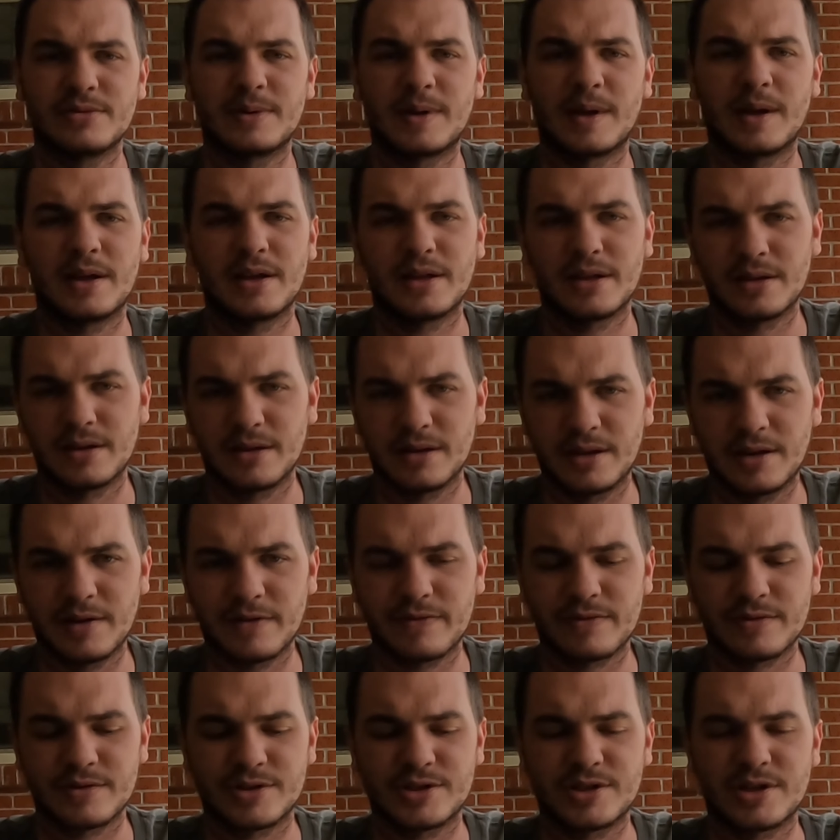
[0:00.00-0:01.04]
in,
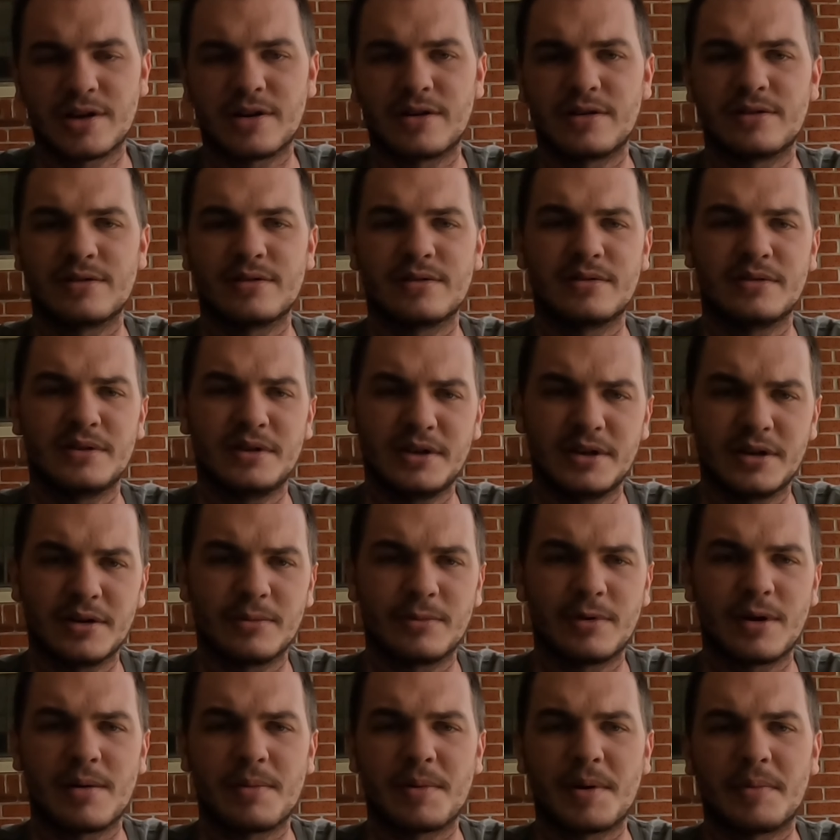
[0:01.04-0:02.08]
different shirt, you know,
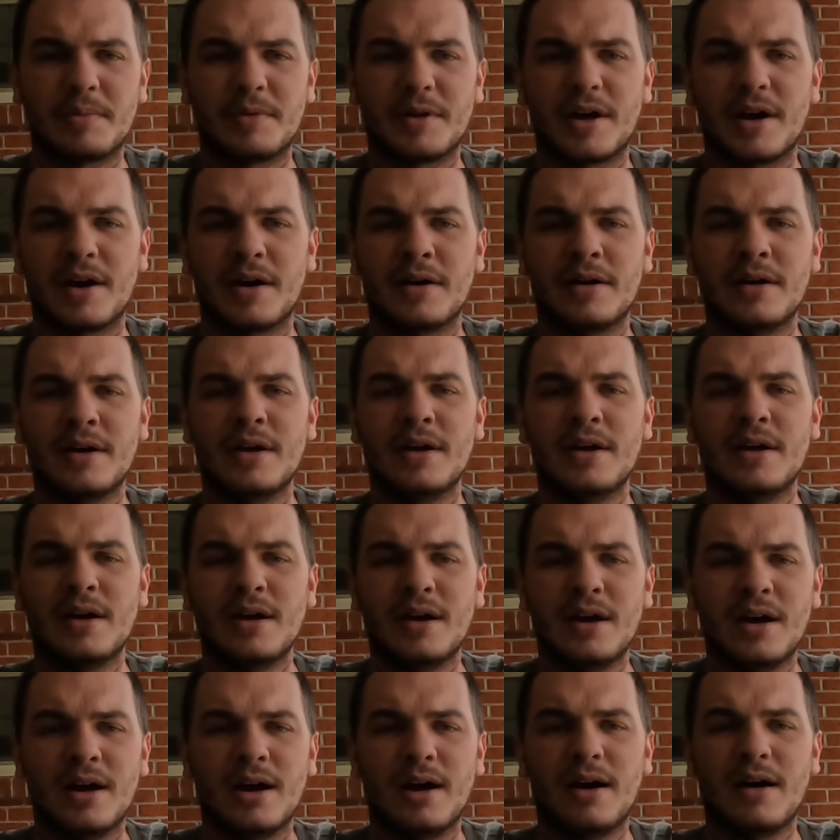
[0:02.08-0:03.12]
blah blah blah.
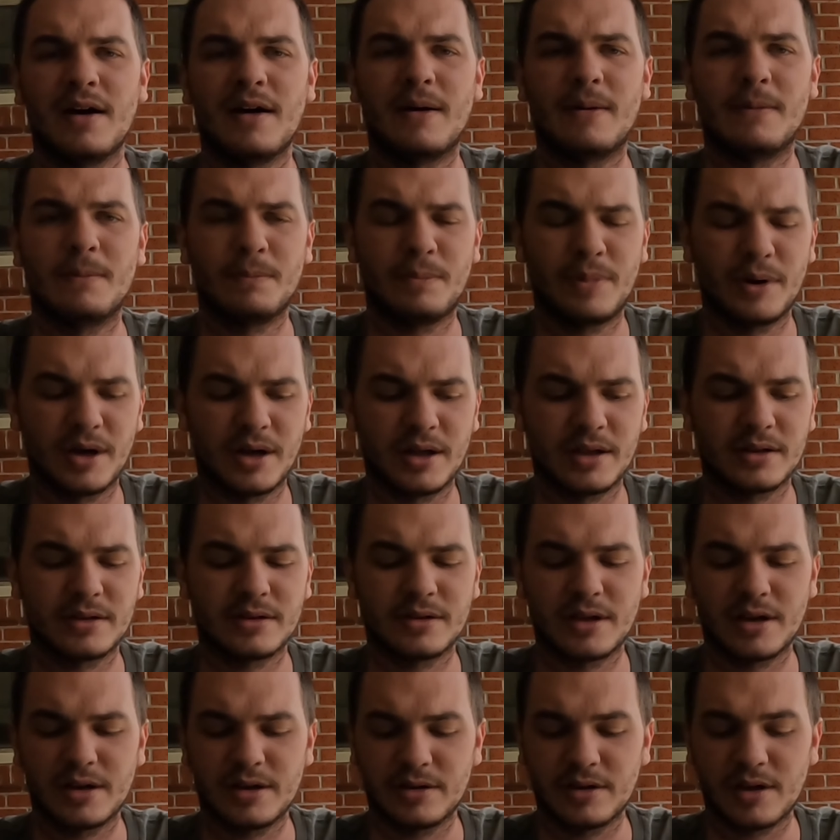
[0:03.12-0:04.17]
But
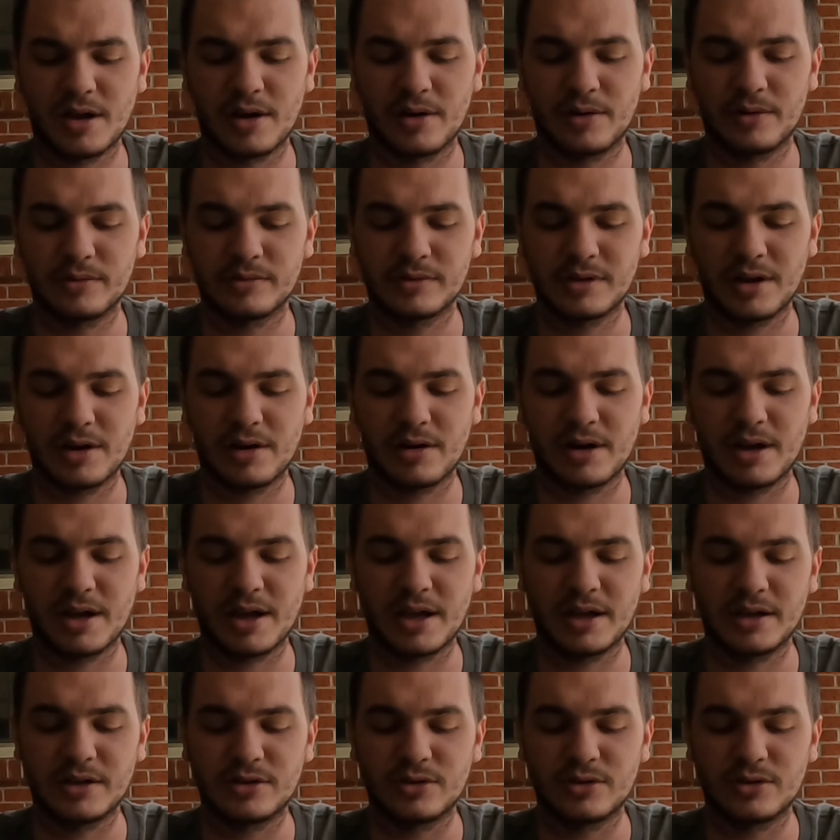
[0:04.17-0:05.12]
there you go. They're a